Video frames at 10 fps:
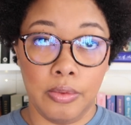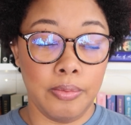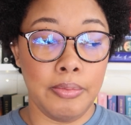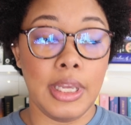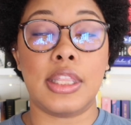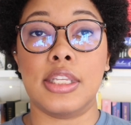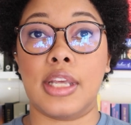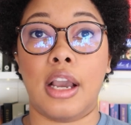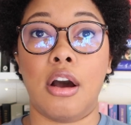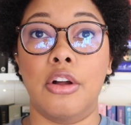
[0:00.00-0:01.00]
meet this
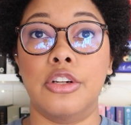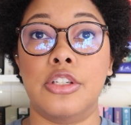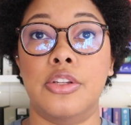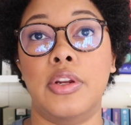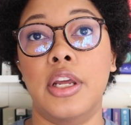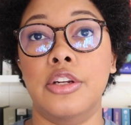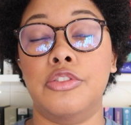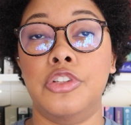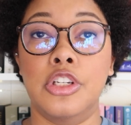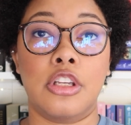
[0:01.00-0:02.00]
psychology student.
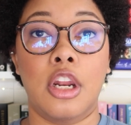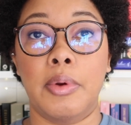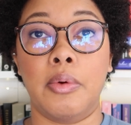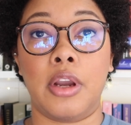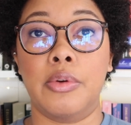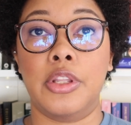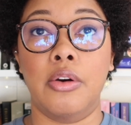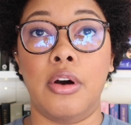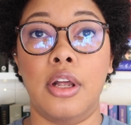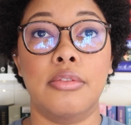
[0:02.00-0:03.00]
She's going to be working with
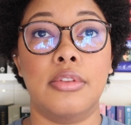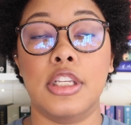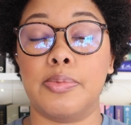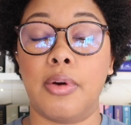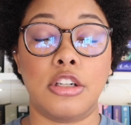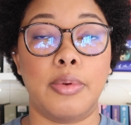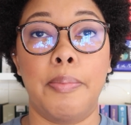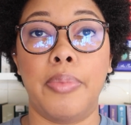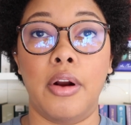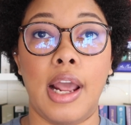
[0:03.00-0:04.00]
you on this project
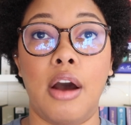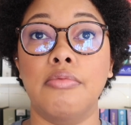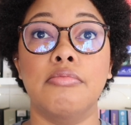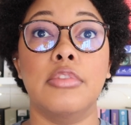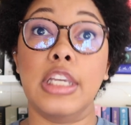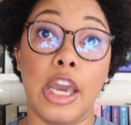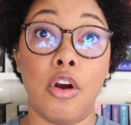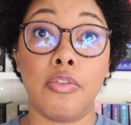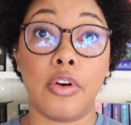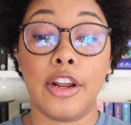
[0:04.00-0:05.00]
about burnout. Get
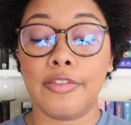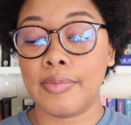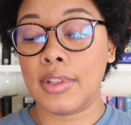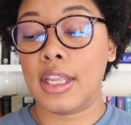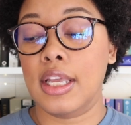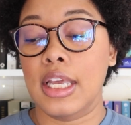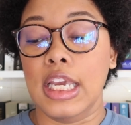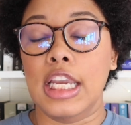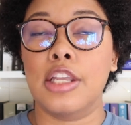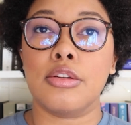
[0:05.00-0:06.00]
over it.
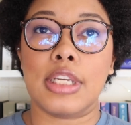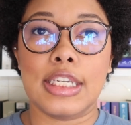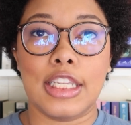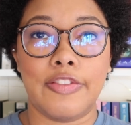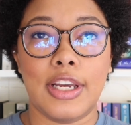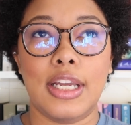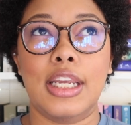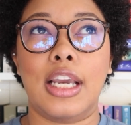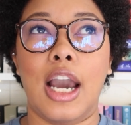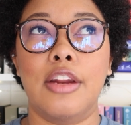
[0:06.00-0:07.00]
He throws a hissy fit, and
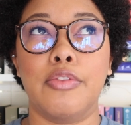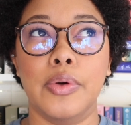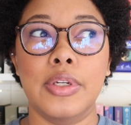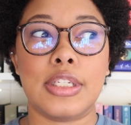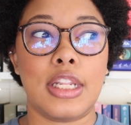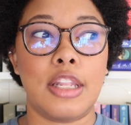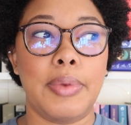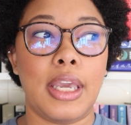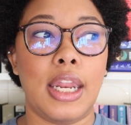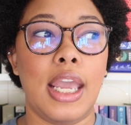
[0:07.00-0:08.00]
he kind of ruins it in the
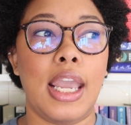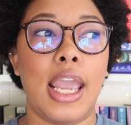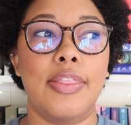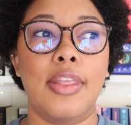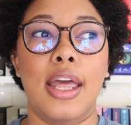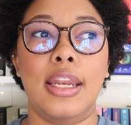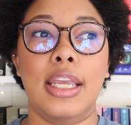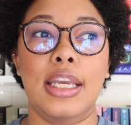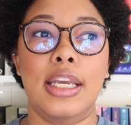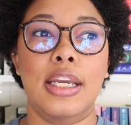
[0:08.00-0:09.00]
beginning, and then
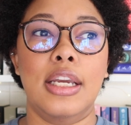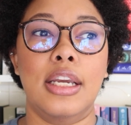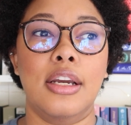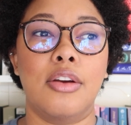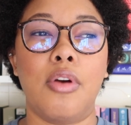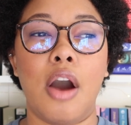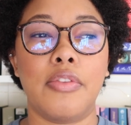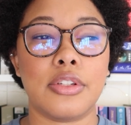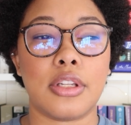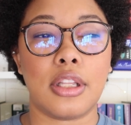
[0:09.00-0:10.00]
he
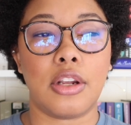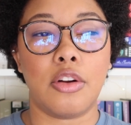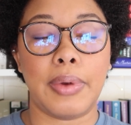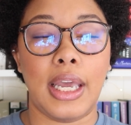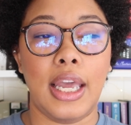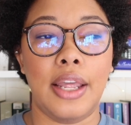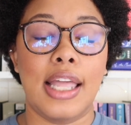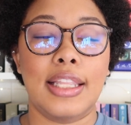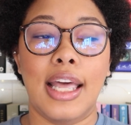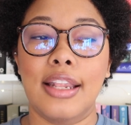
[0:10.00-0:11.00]
grovels a little bit,
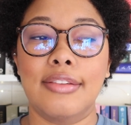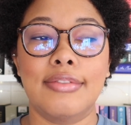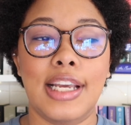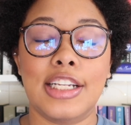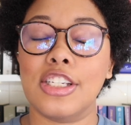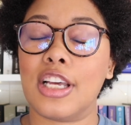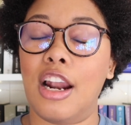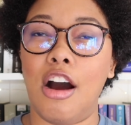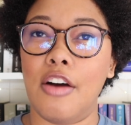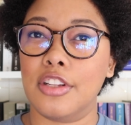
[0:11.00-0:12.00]
and then it's just
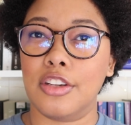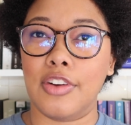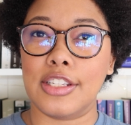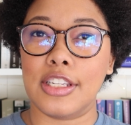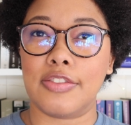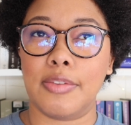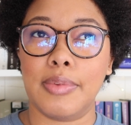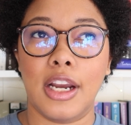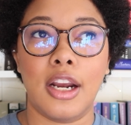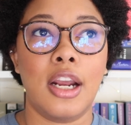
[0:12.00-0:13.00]
kind of off to the races from
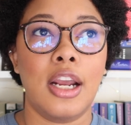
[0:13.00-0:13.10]
there.